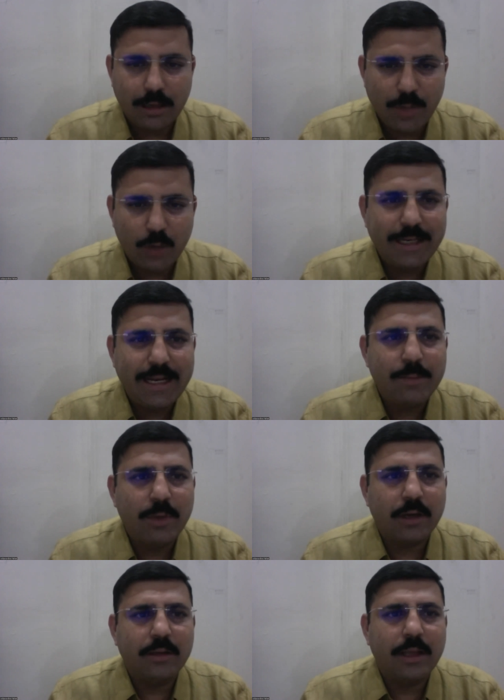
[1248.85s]
above the
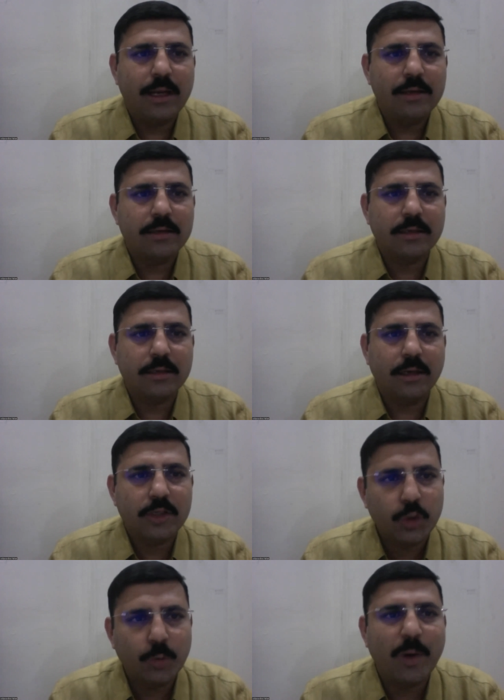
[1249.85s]
labor there is a
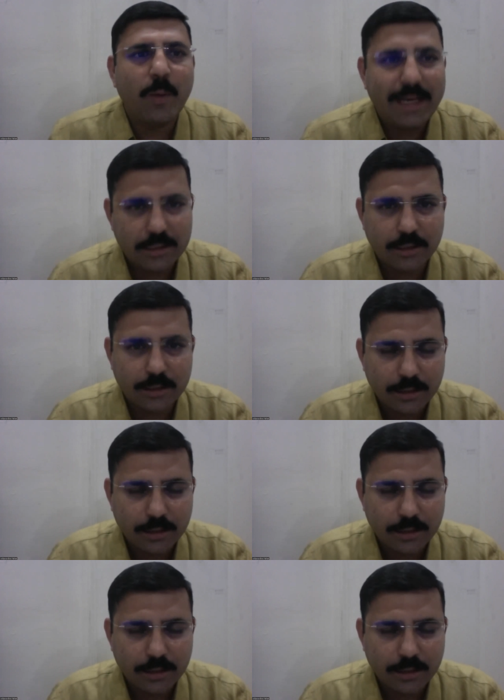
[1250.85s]
supervisor